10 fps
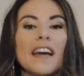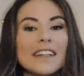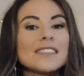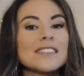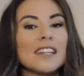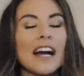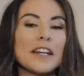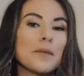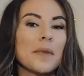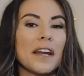next
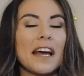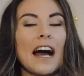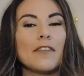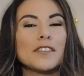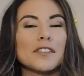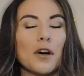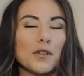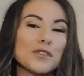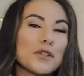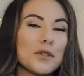item that I have is
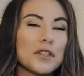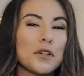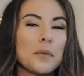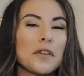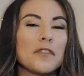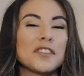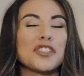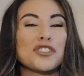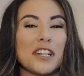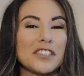also a little bit of a
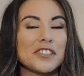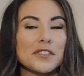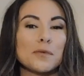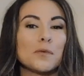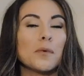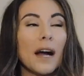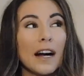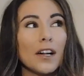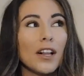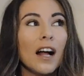stretch as
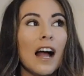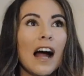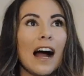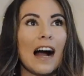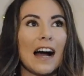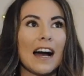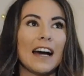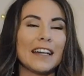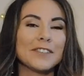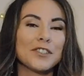well.
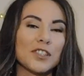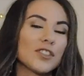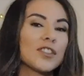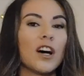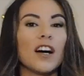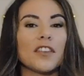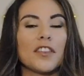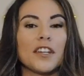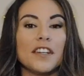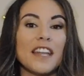I just thought
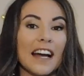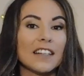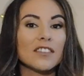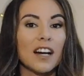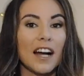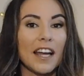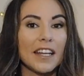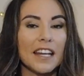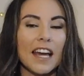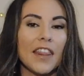the
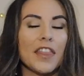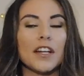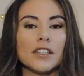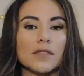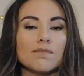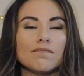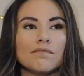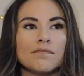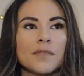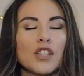neckline and the
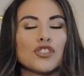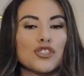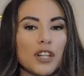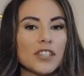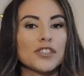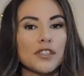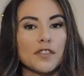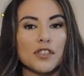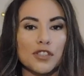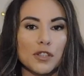structure of
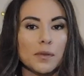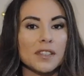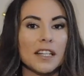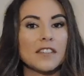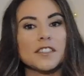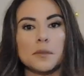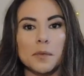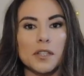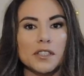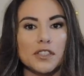the shirt was kind of
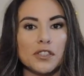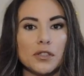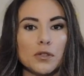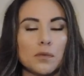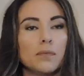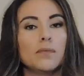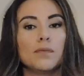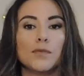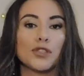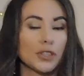similar to
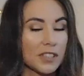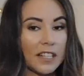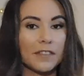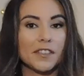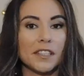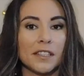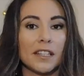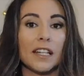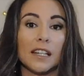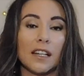shirts that I've seen
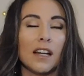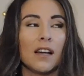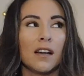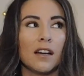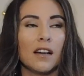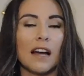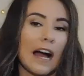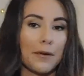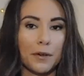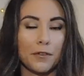at